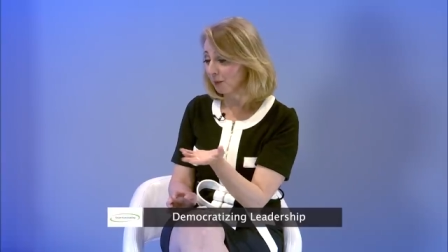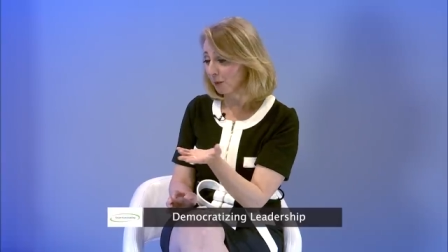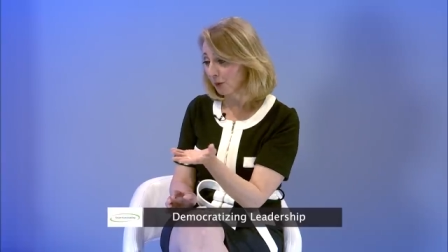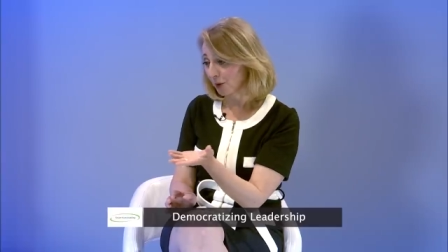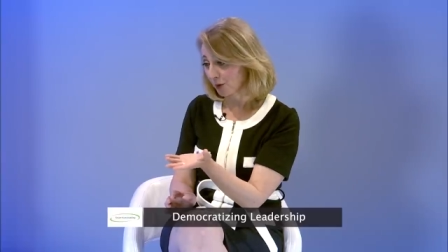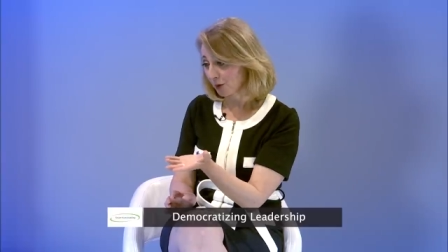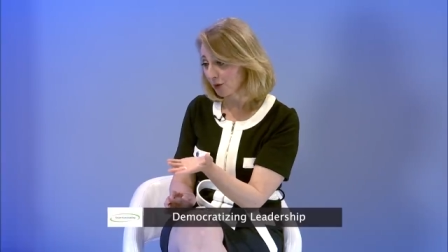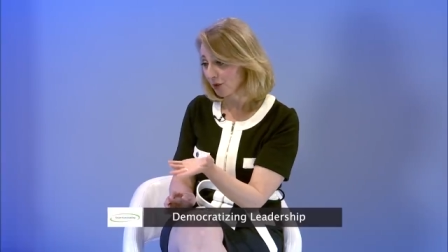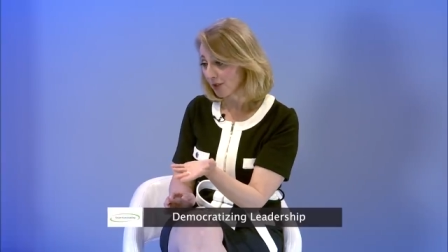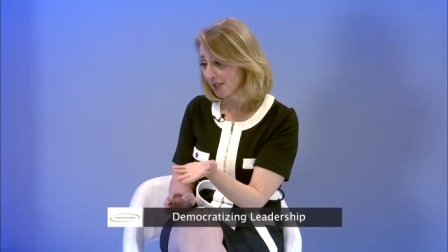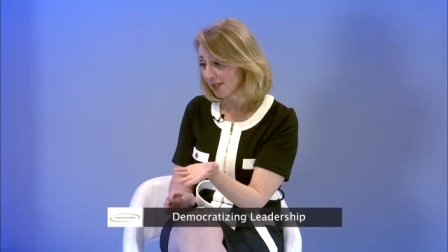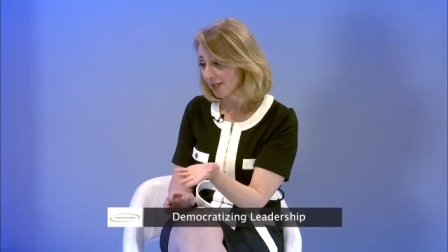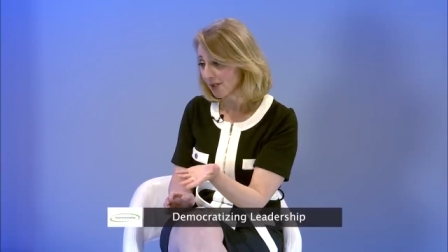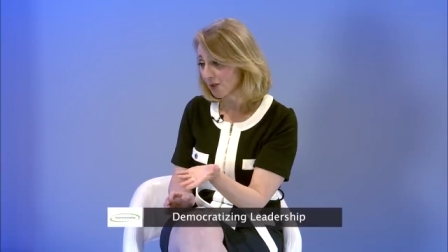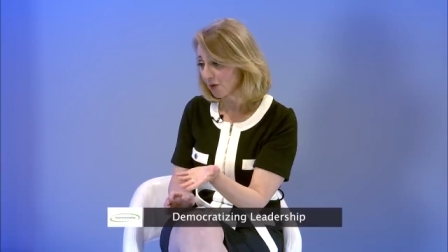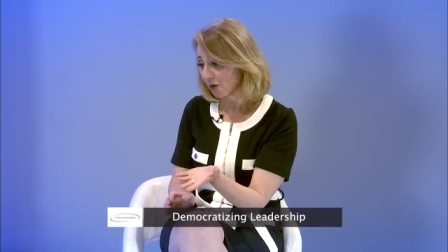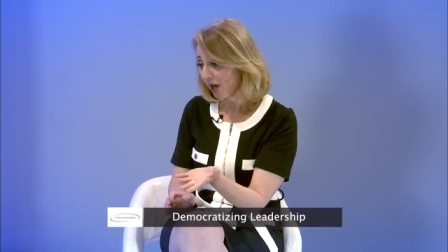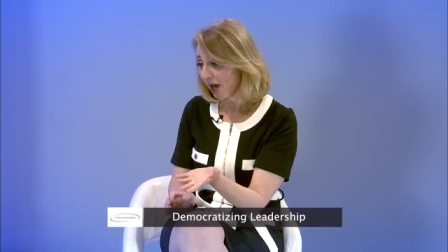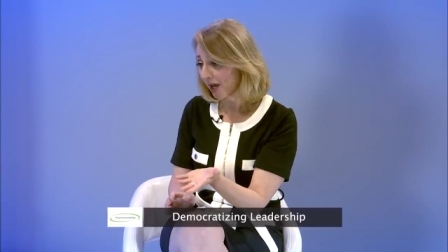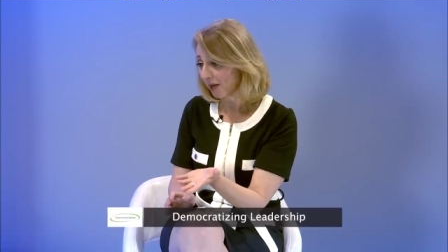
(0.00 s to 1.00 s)
what you just
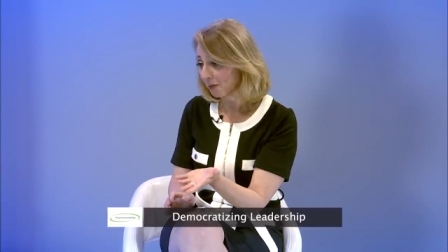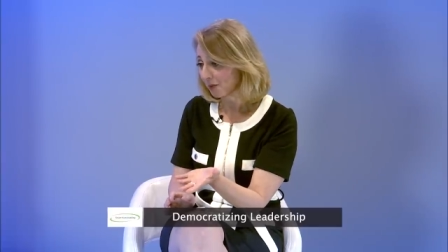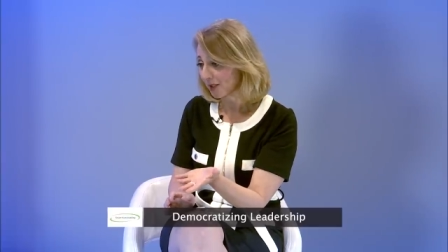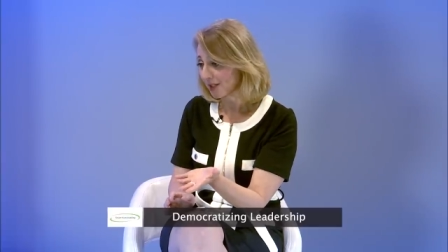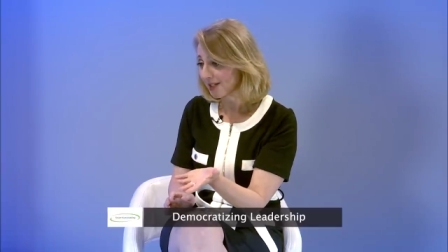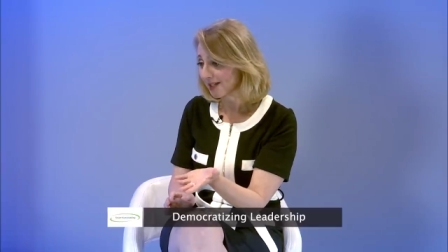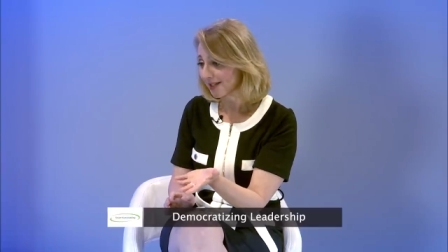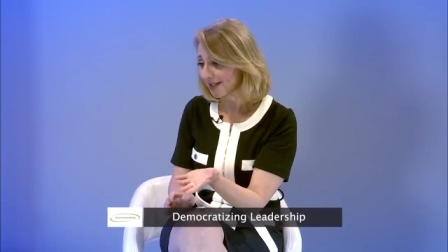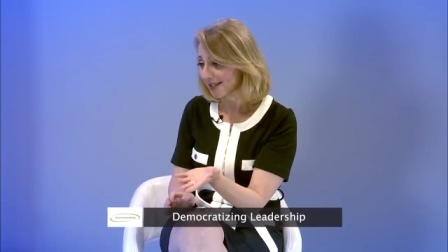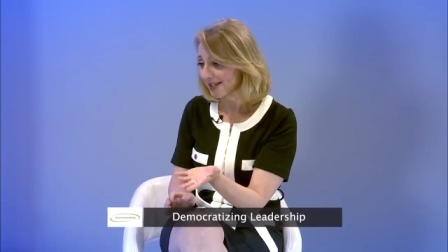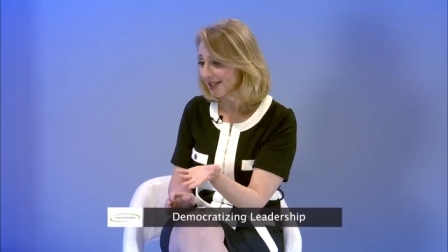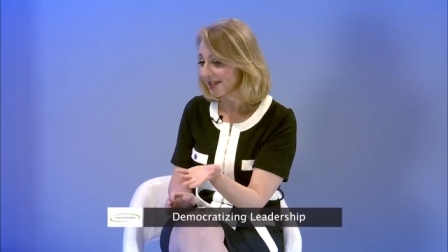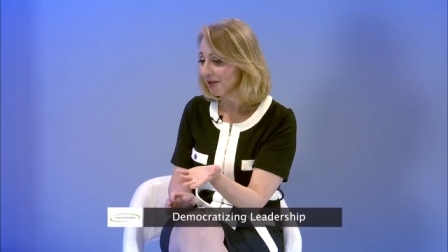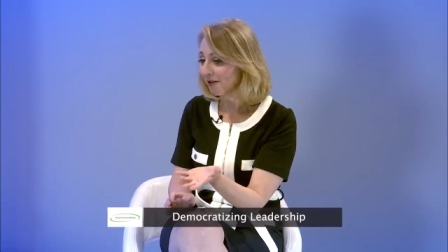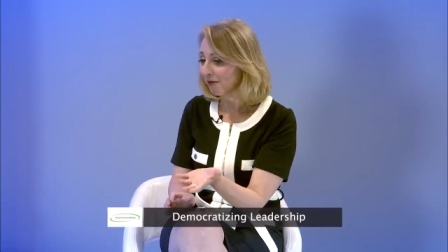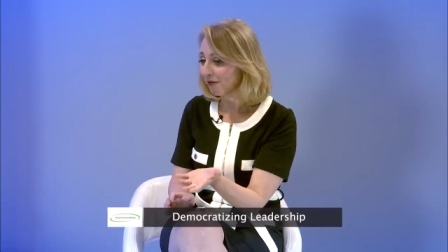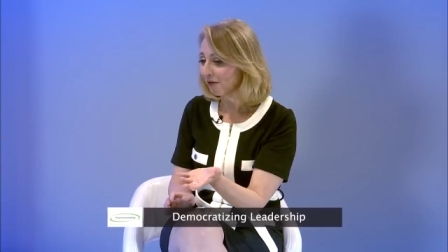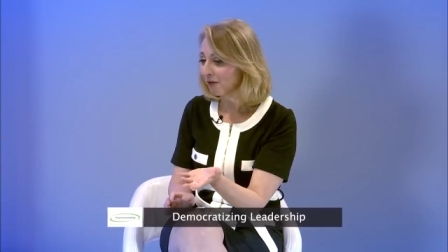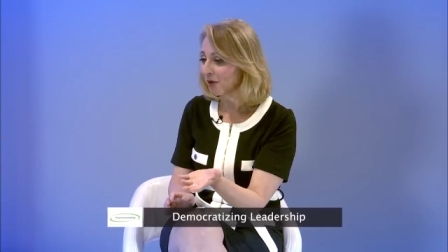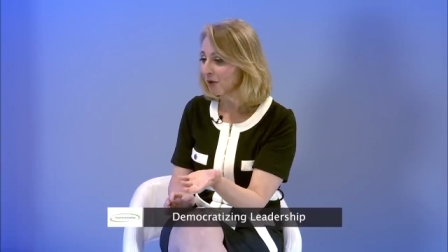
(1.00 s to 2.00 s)
described is the
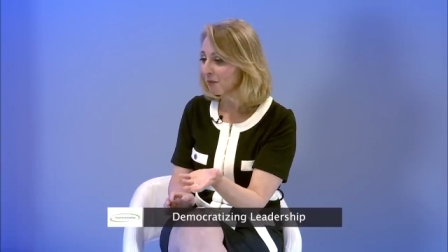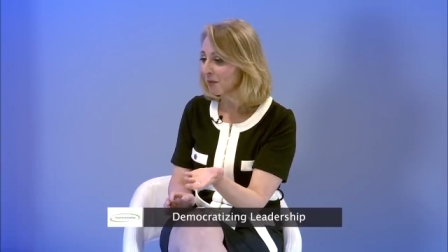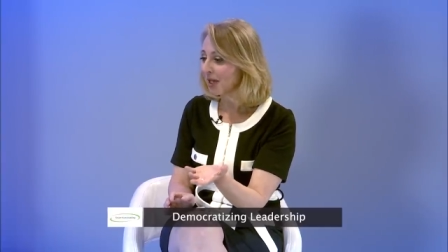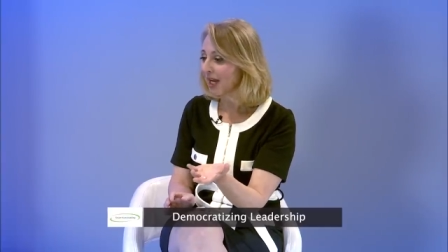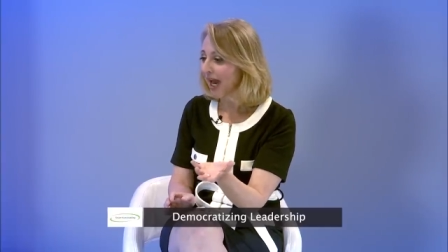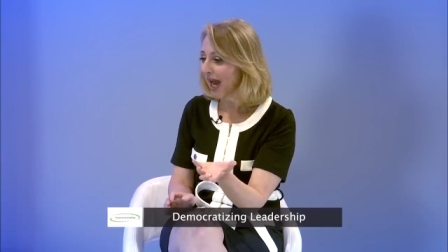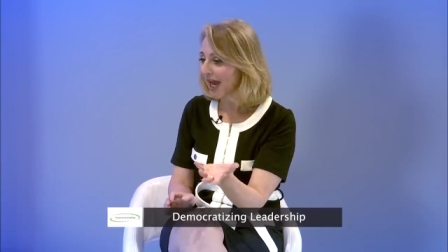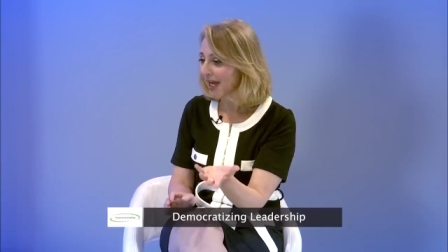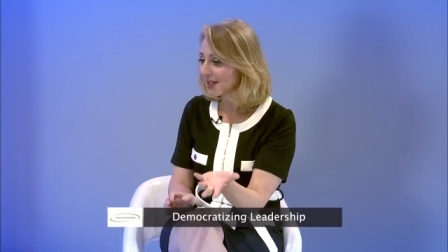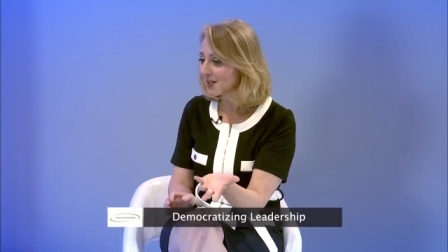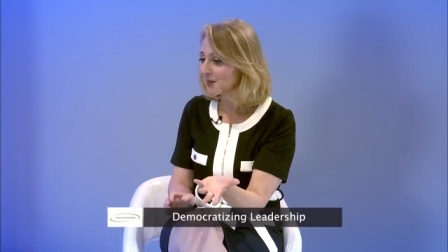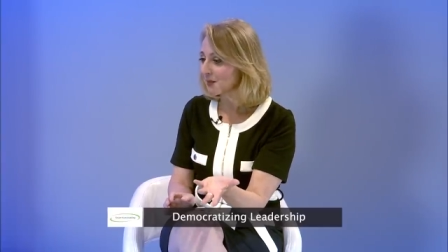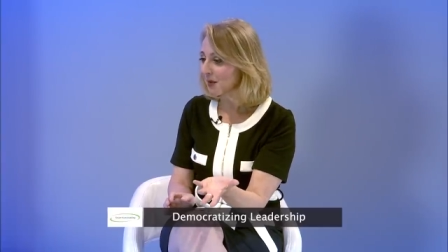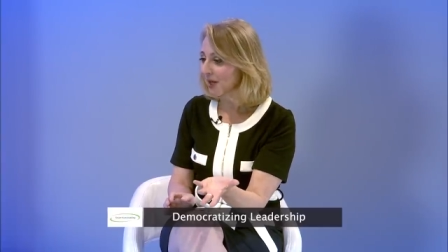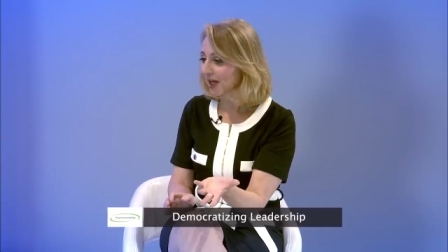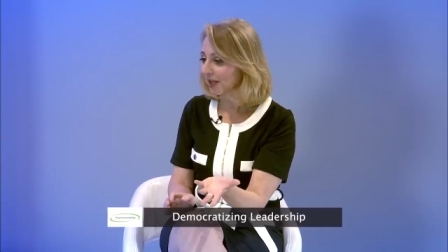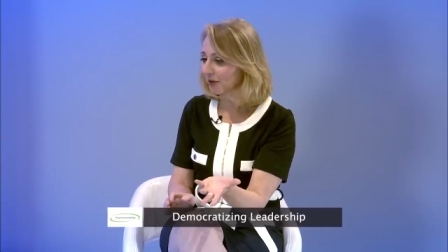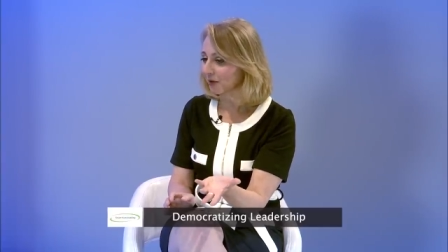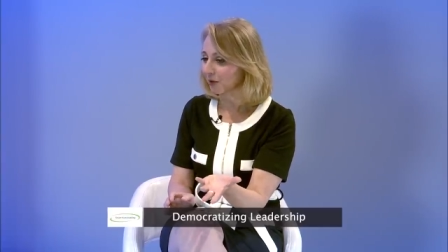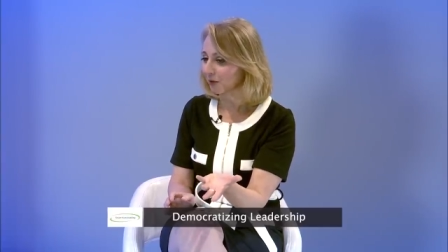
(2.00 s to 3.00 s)
self-forming
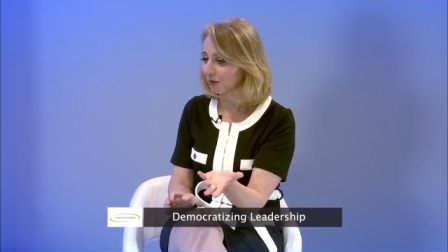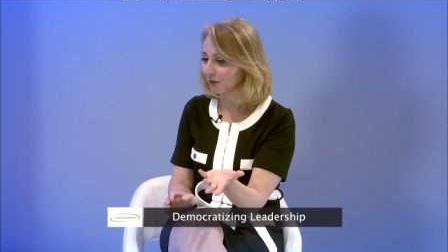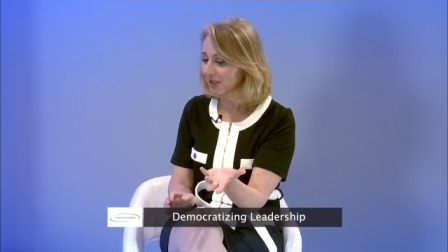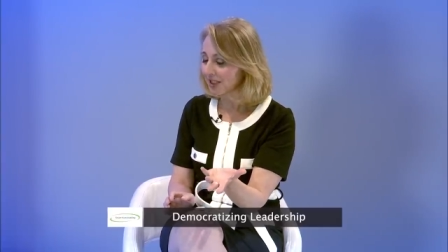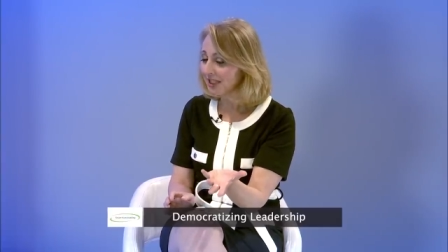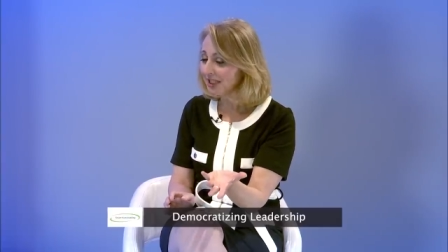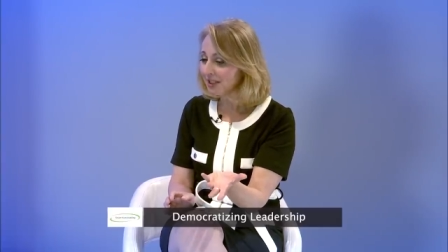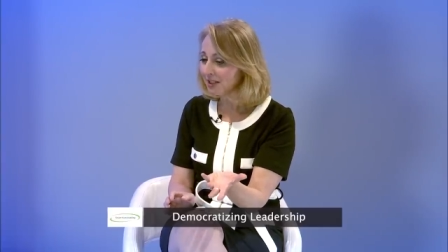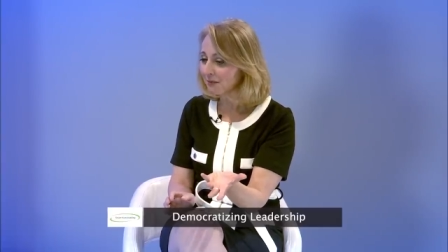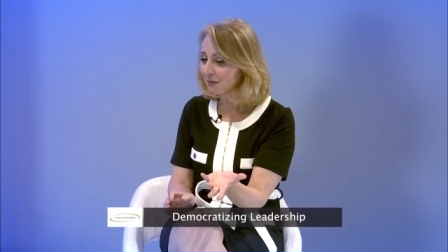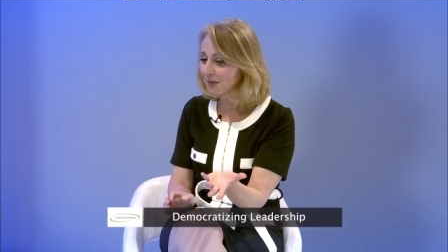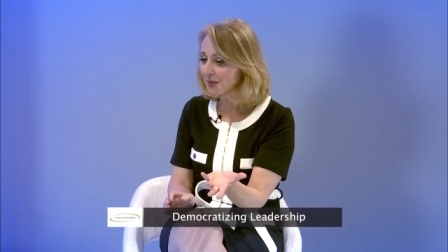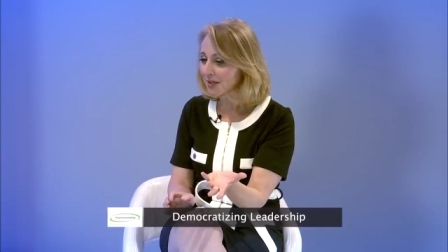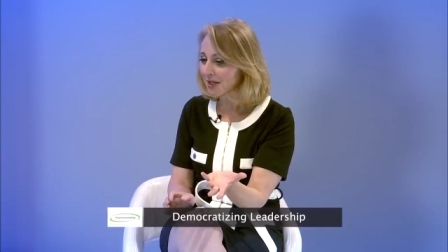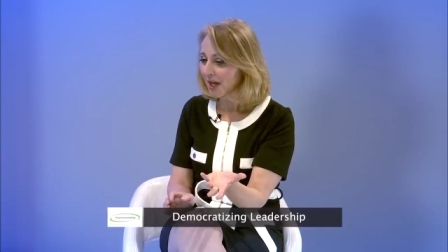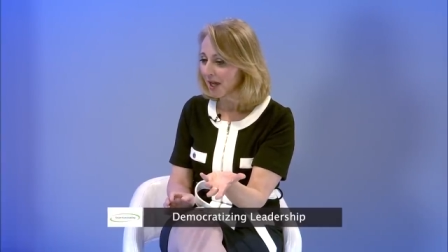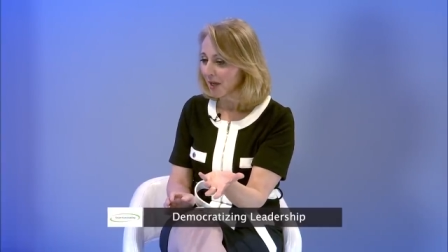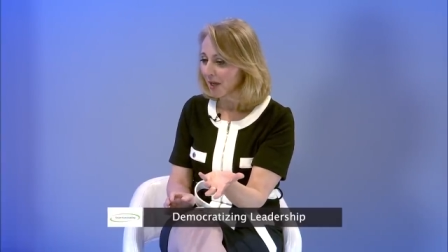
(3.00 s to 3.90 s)
aspect of teams